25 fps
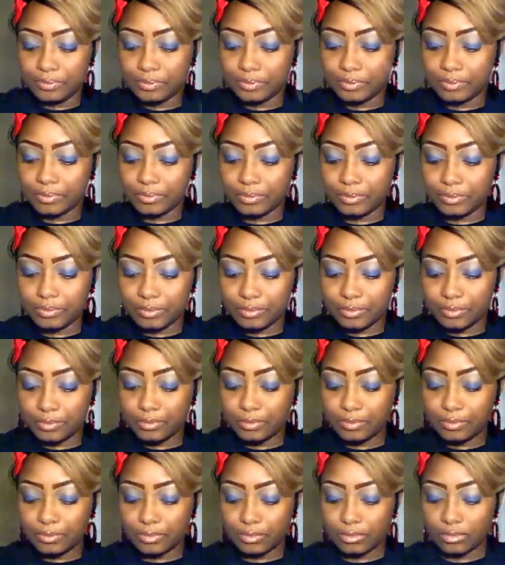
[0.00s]

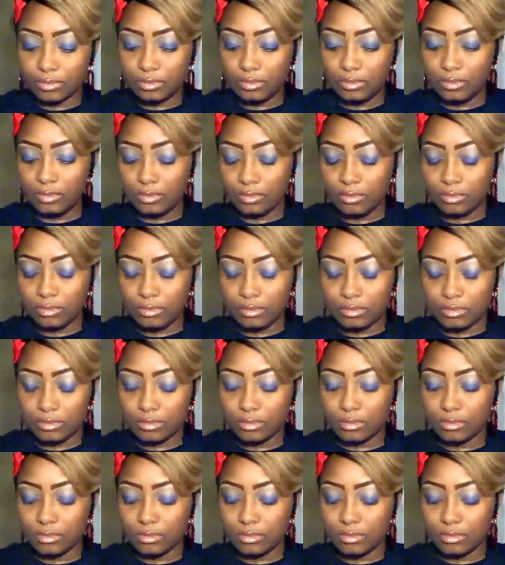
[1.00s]
[no speech]